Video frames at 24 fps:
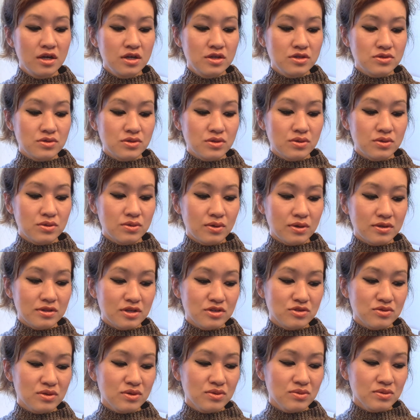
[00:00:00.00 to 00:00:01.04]
So
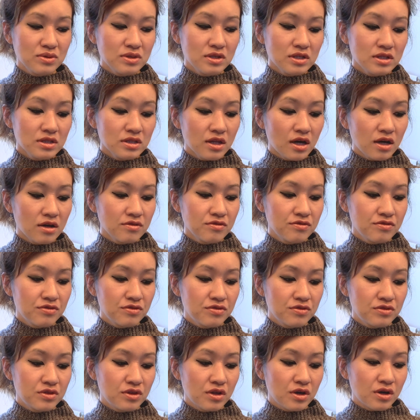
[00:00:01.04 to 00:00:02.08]
that's why I really love
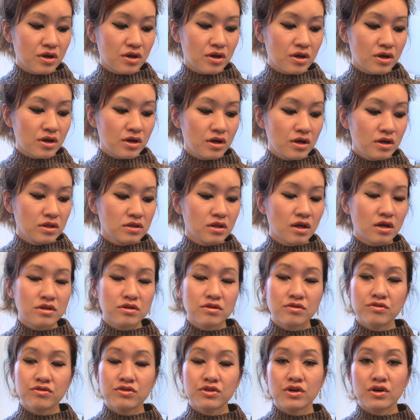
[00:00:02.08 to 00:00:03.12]
a lot
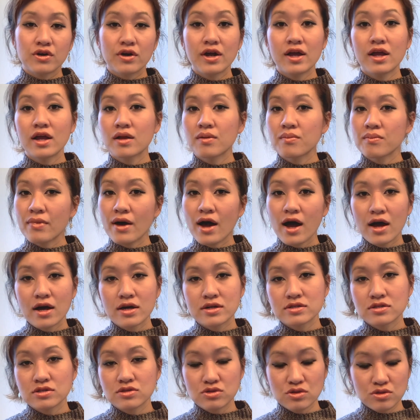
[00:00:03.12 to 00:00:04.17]
of their
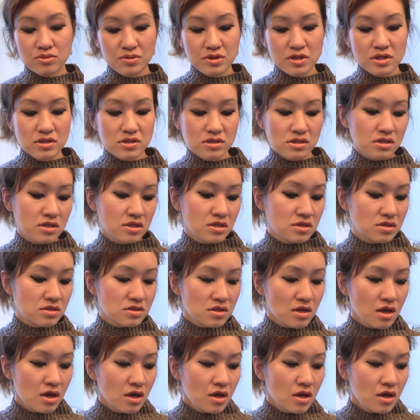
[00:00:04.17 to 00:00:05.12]
handbags and their pieces.